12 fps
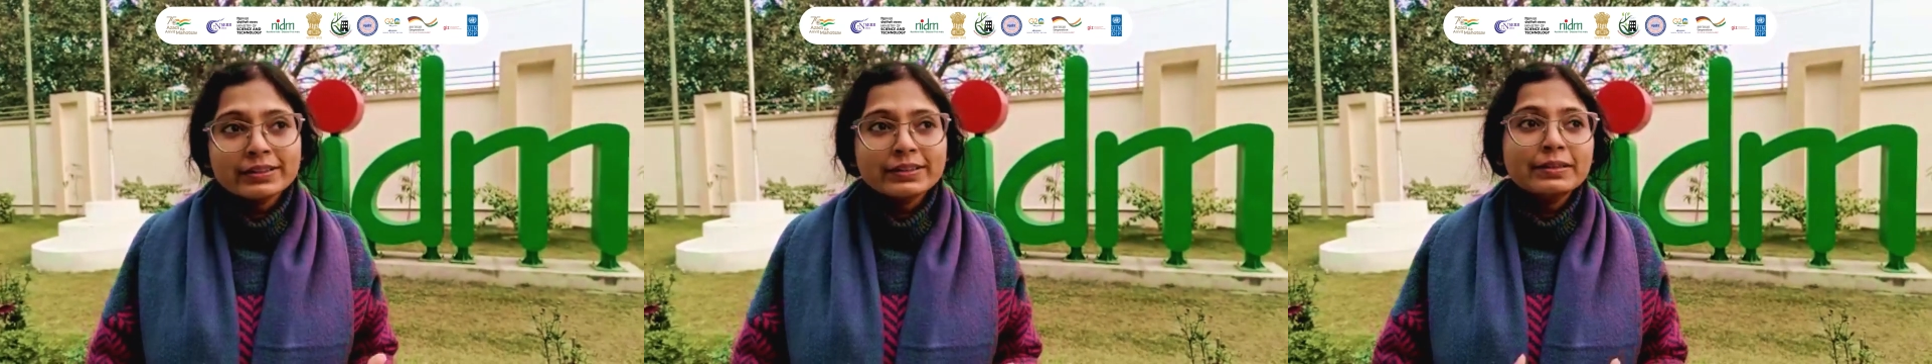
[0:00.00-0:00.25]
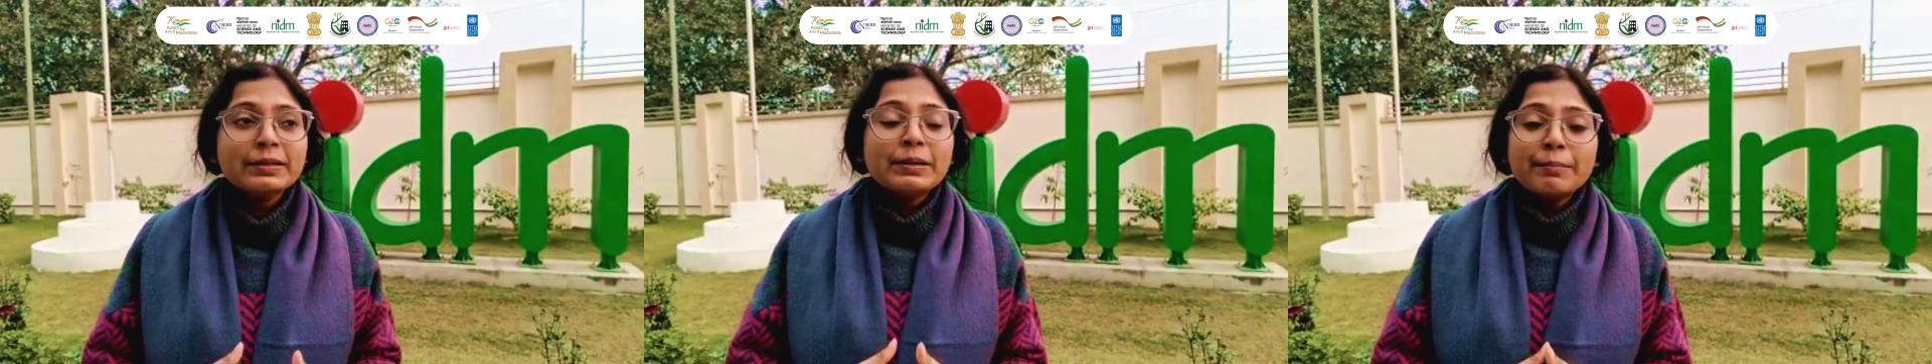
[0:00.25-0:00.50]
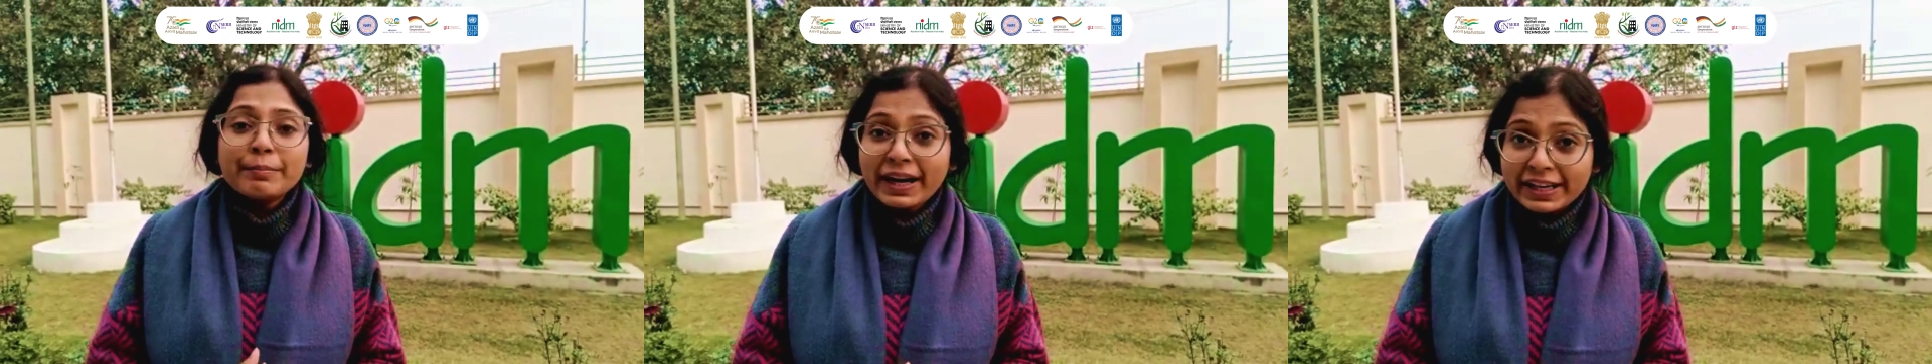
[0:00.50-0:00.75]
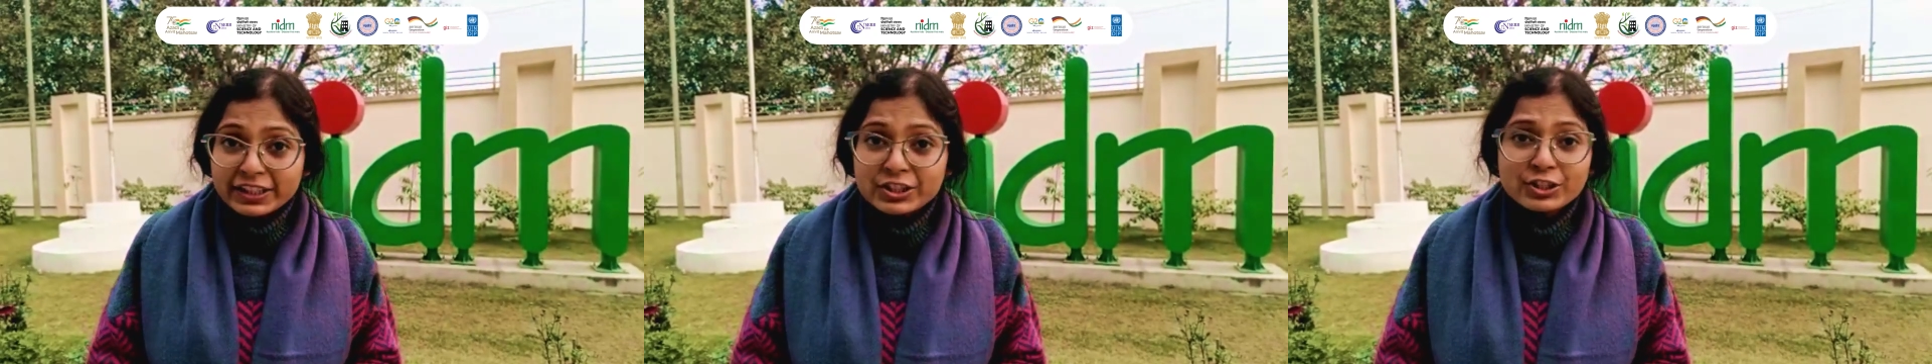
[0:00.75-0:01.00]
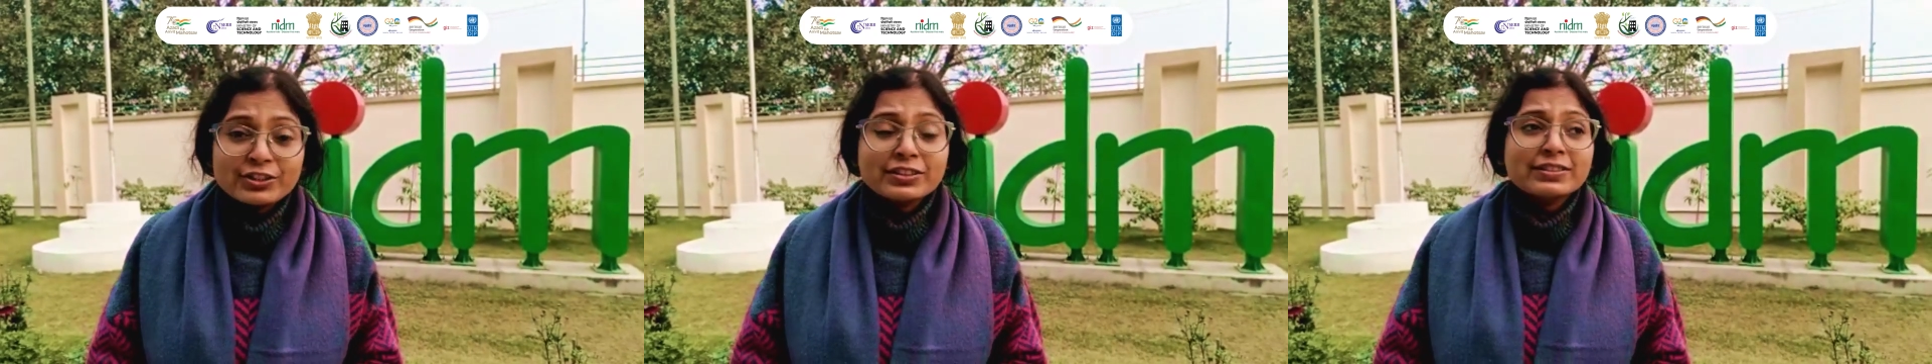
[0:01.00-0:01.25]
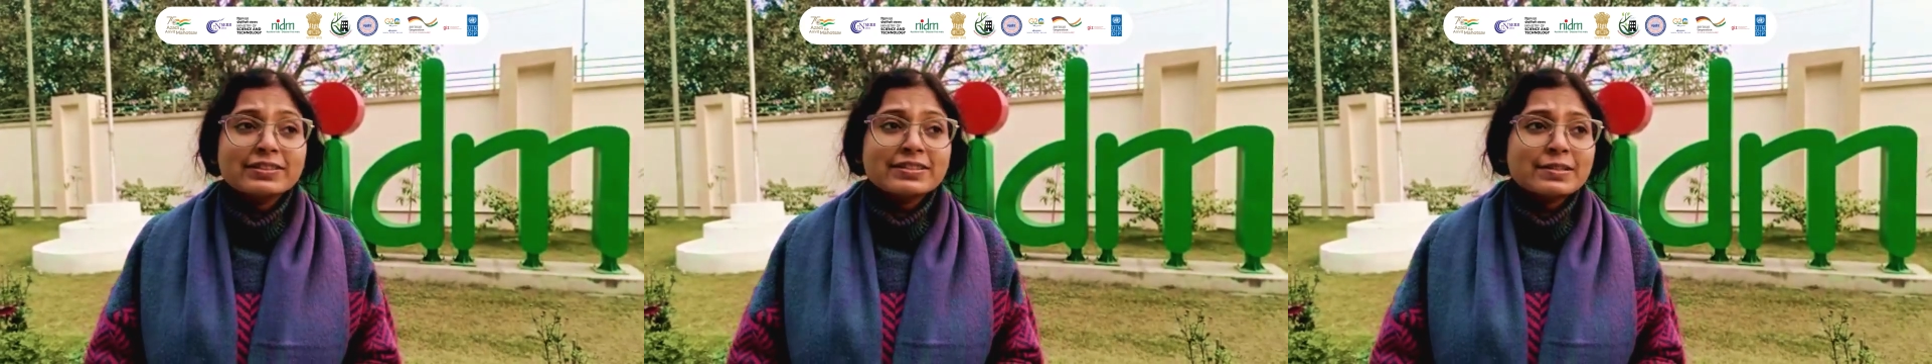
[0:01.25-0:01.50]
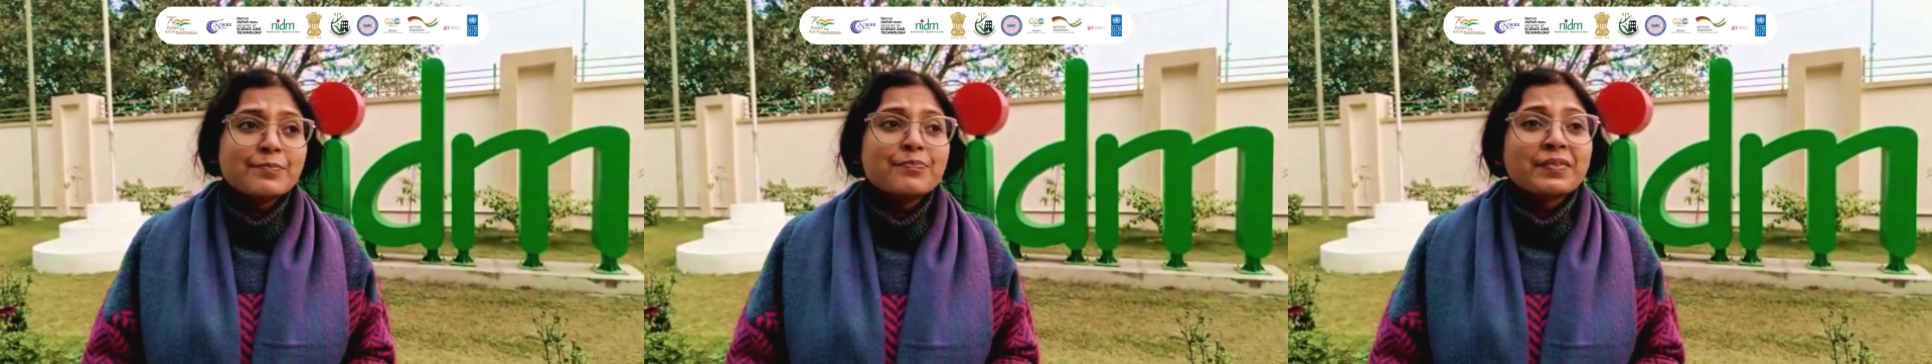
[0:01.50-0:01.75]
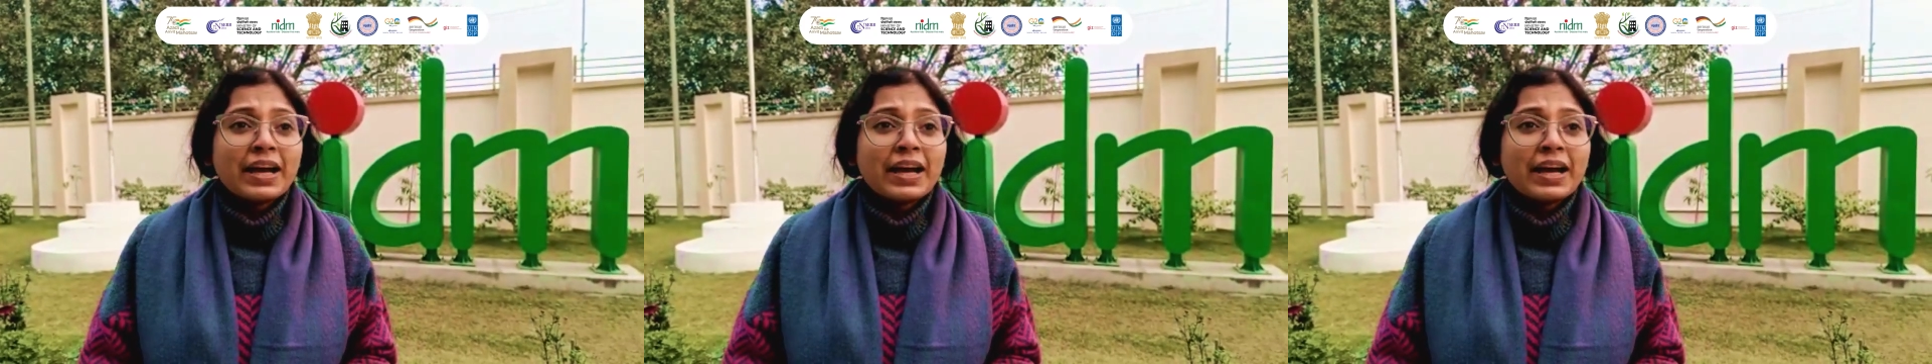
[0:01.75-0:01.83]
the practitioners,